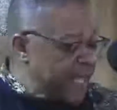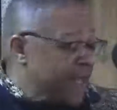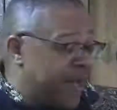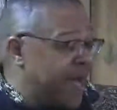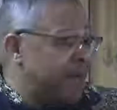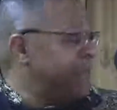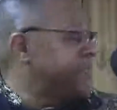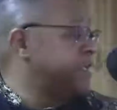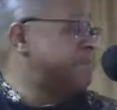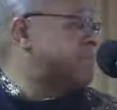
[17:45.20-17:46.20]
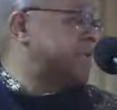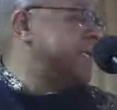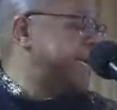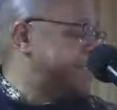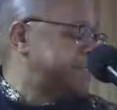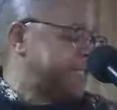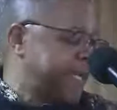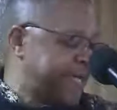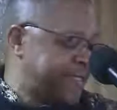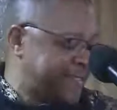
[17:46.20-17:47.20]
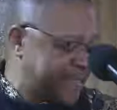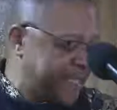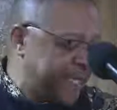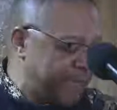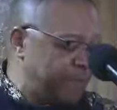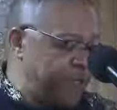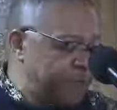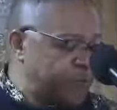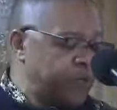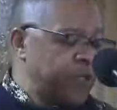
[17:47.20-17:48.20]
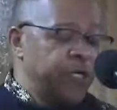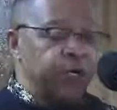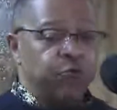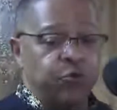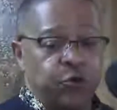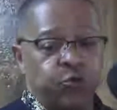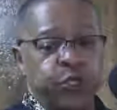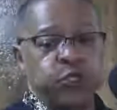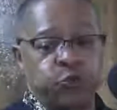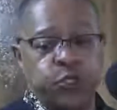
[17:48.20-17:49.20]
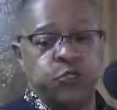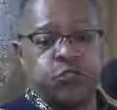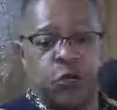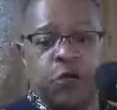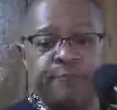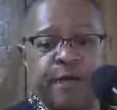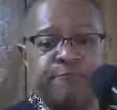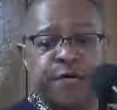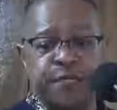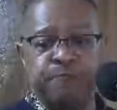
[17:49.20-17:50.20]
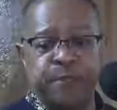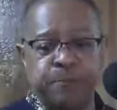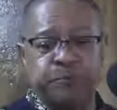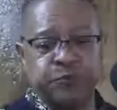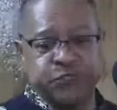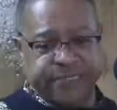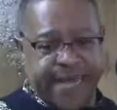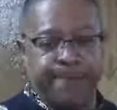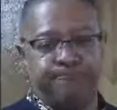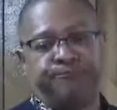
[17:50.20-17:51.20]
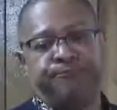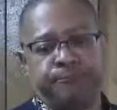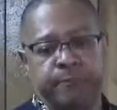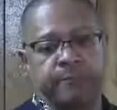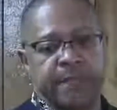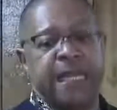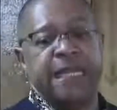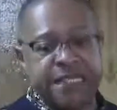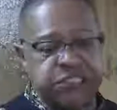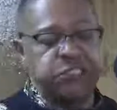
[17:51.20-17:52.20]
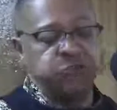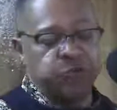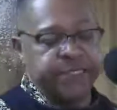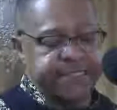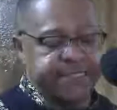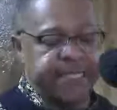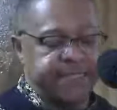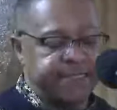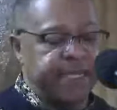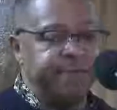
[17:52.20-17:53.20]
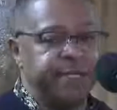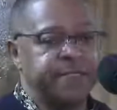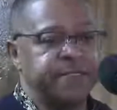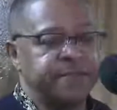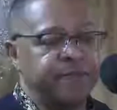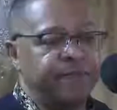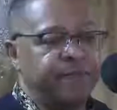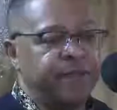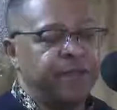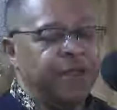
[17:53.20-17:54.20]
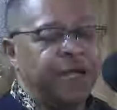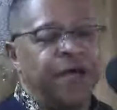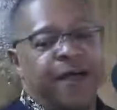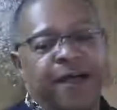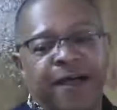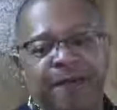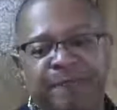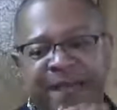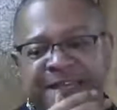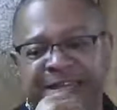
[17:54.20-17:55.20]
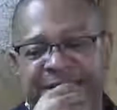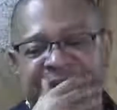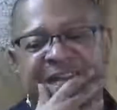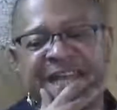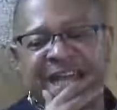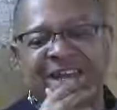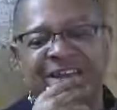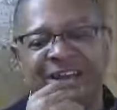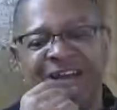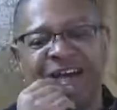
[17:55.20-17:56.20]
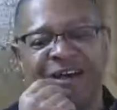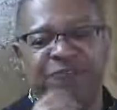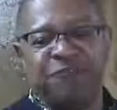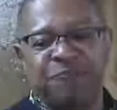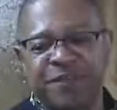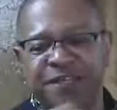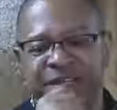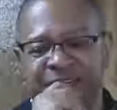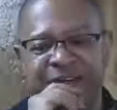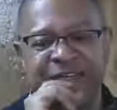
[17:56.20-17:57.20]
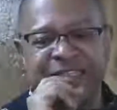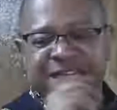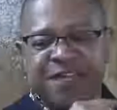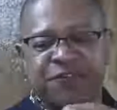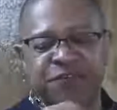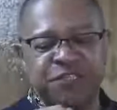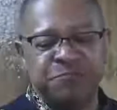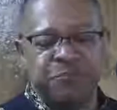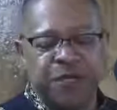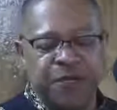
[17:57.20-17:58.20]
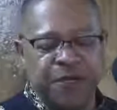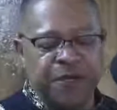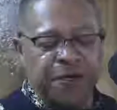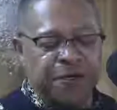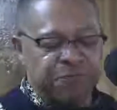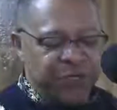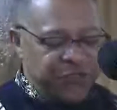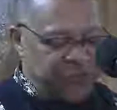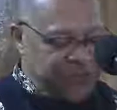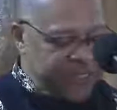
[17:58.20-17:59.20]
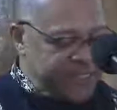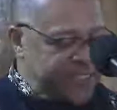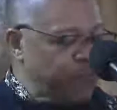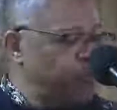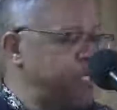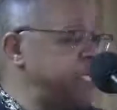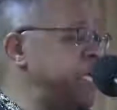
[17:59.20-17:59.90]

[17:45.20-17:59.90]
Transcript: and obviously, money has a lot to say. And people, when when you talk about money, people stop and listen to what it says. Amen. Mm-hmm. Uh, uh back in the day, they had a, a familiar uh, television uh, commercial that said, "When